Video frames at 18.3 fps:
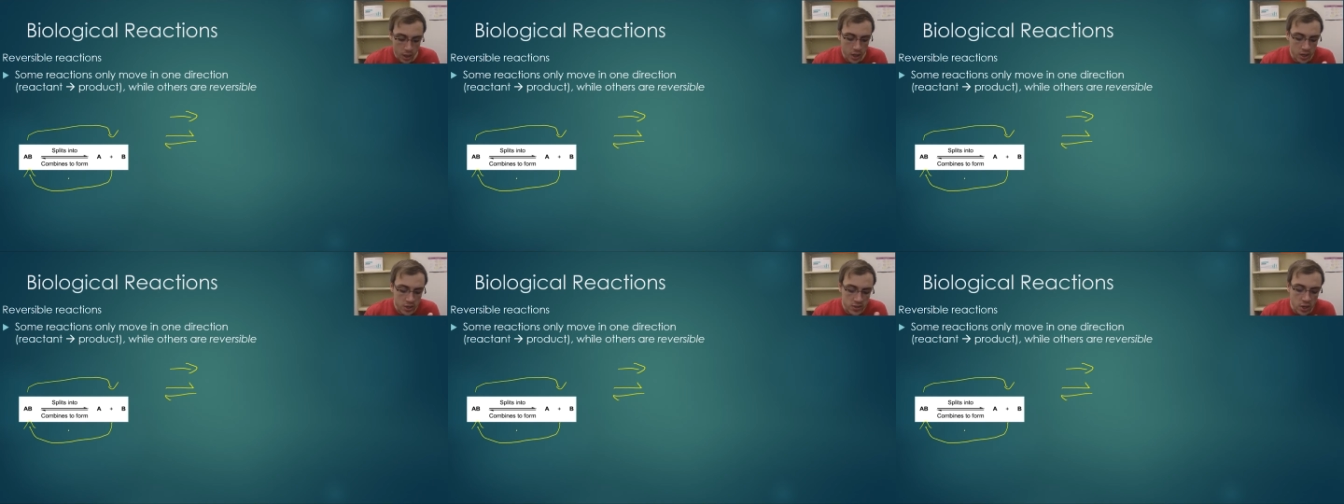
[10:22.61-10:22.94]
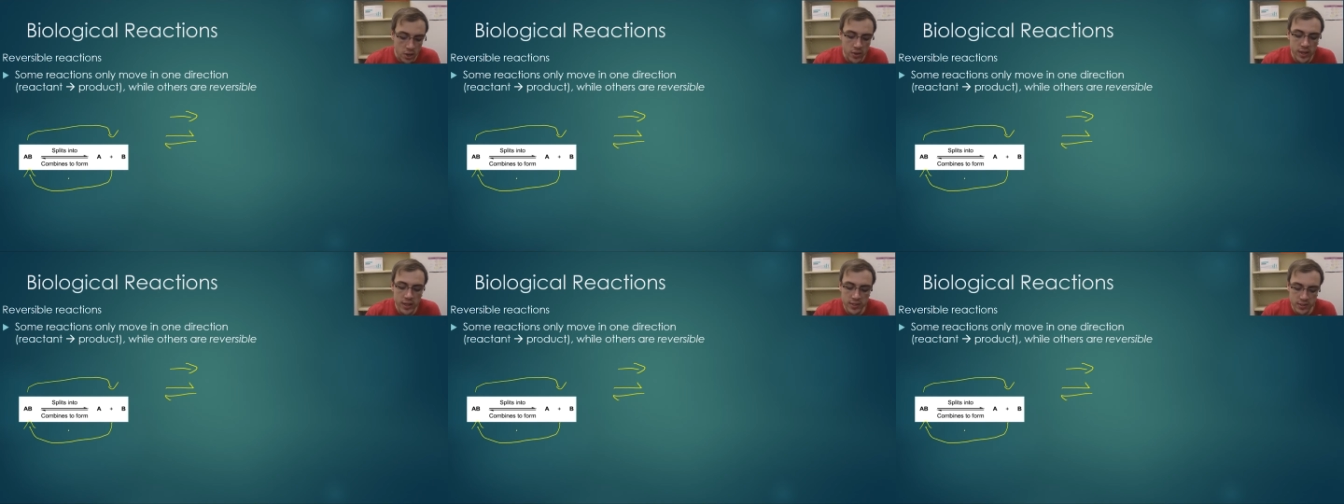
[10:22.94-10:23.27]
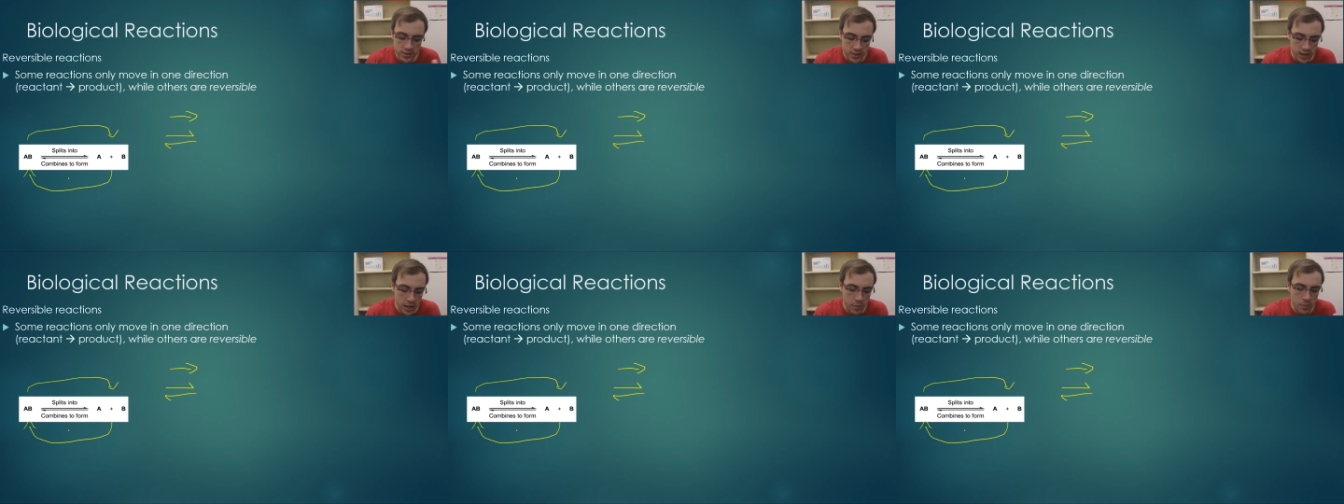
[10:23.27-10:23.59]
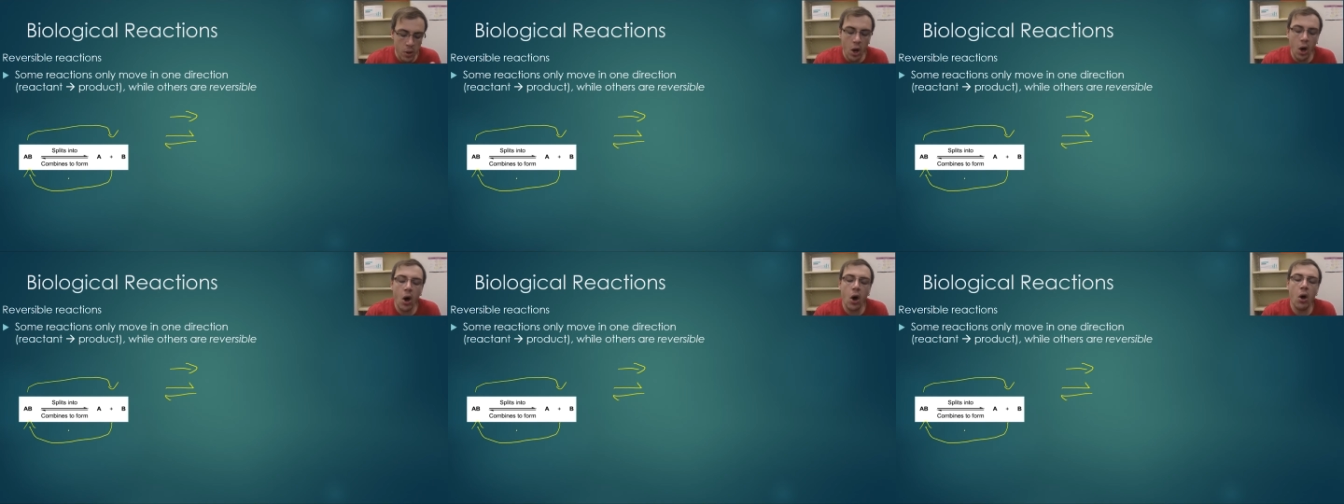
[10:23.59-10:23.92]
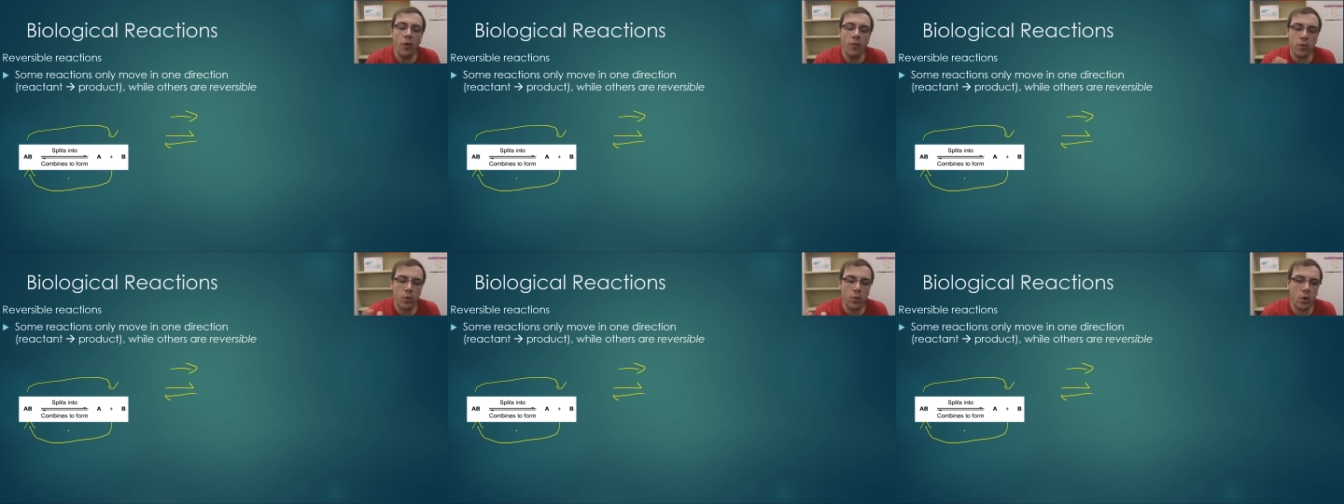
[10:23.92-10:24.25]
So this
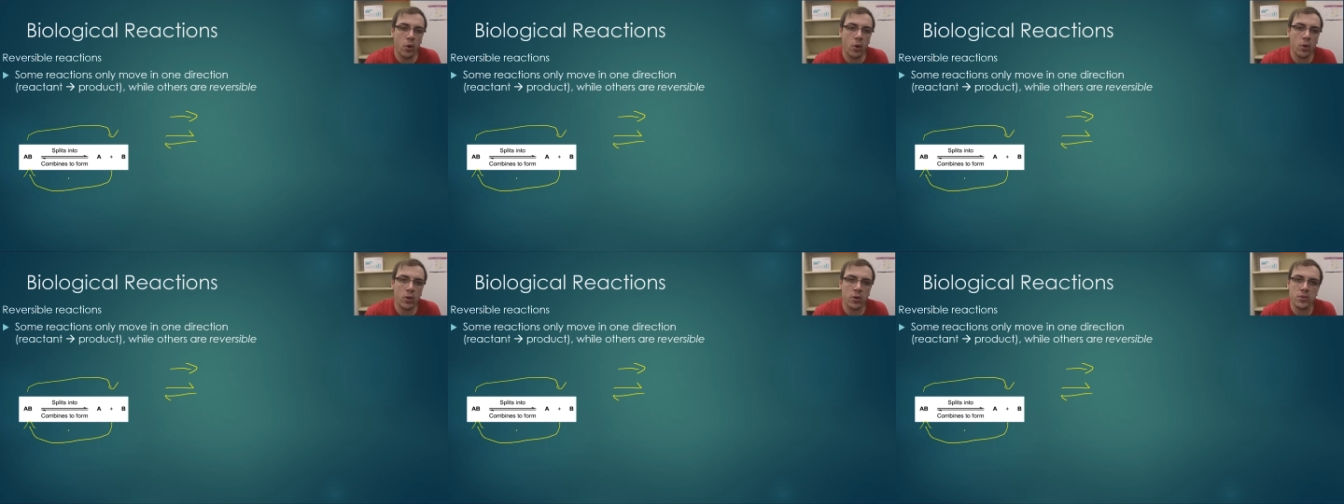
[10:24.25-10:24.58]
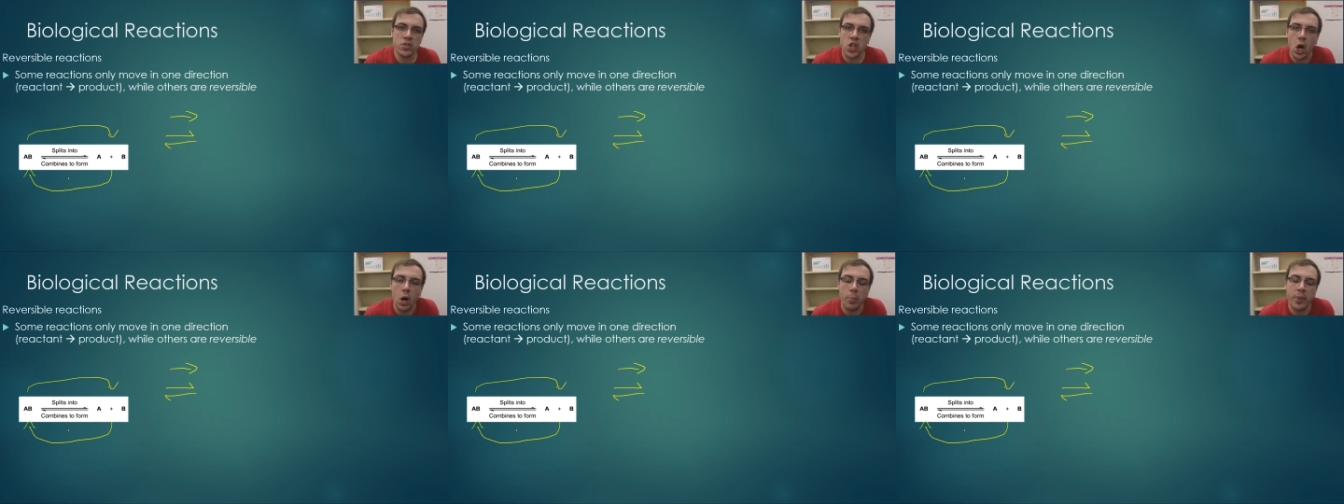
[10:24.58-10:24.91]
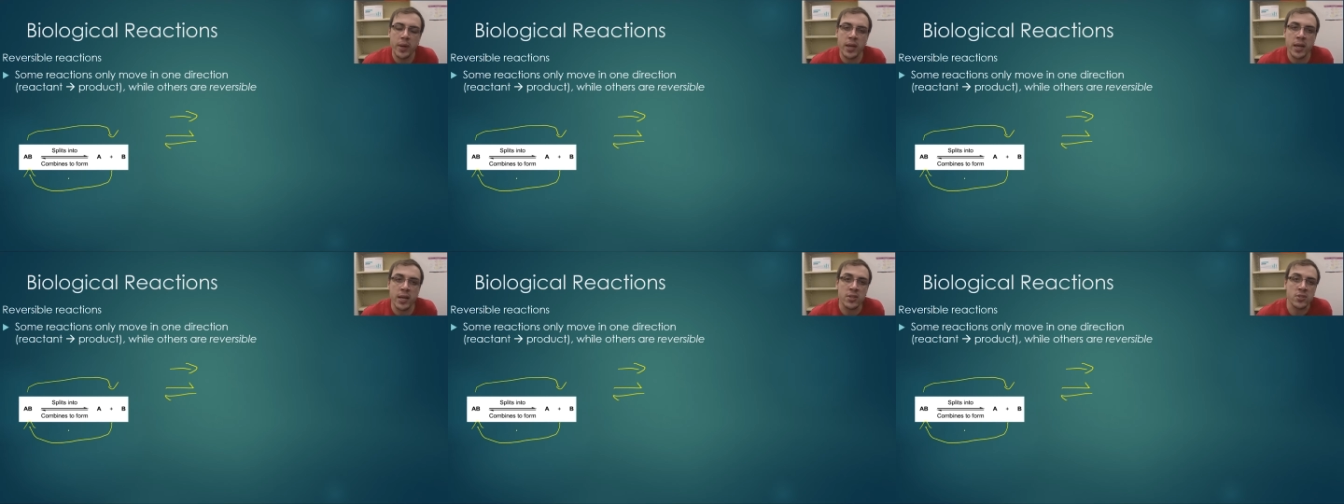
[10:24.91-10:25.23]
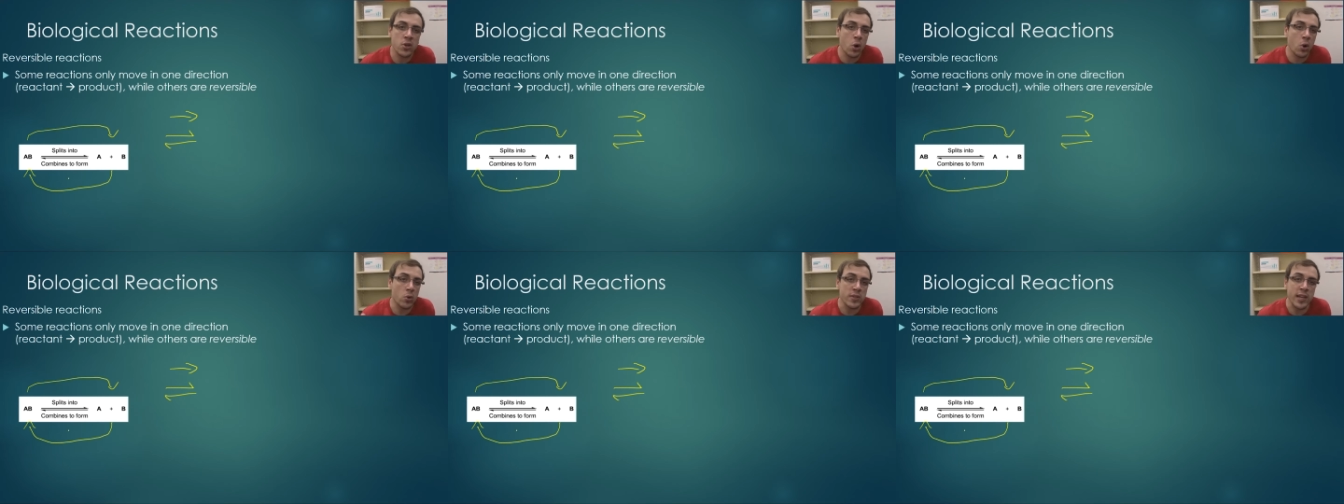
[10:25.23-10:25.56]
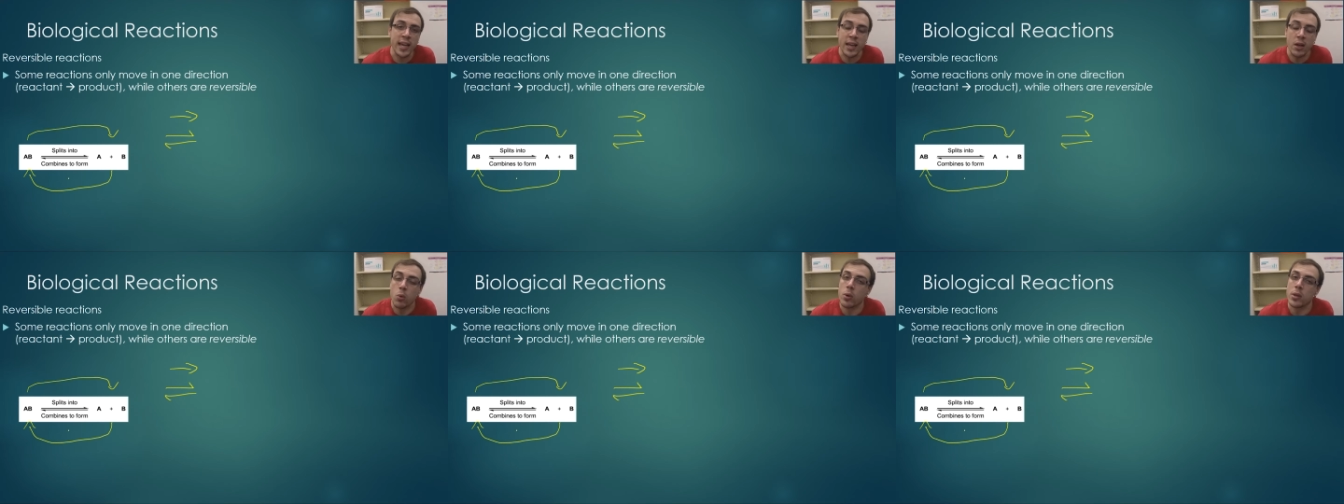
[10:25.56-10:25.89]
overall topic is called
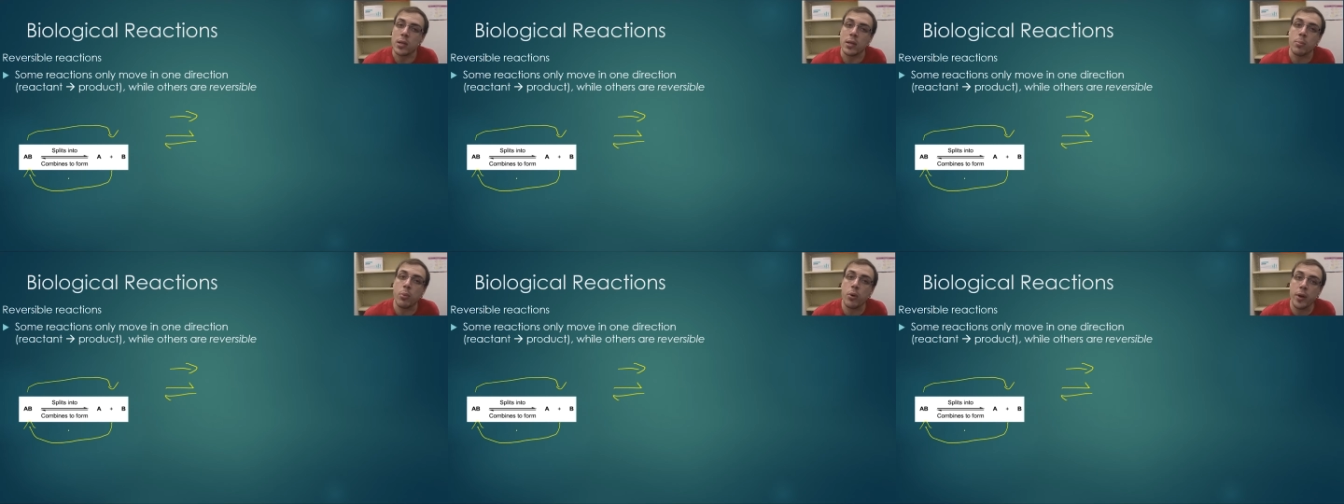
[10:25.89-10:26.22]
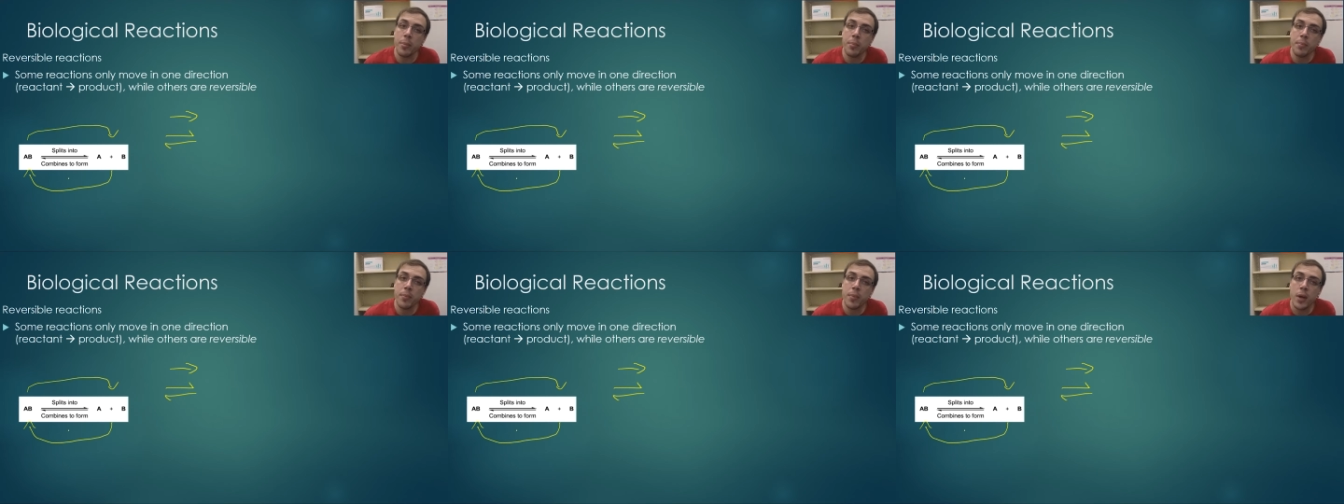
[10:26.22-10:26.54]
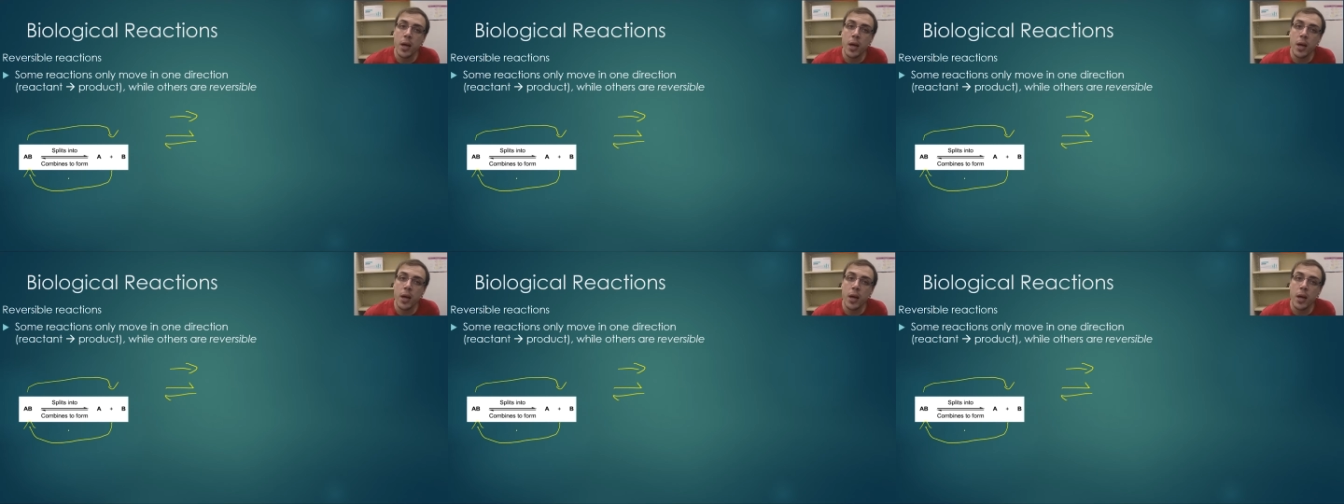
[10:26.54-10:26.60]
equilibrium,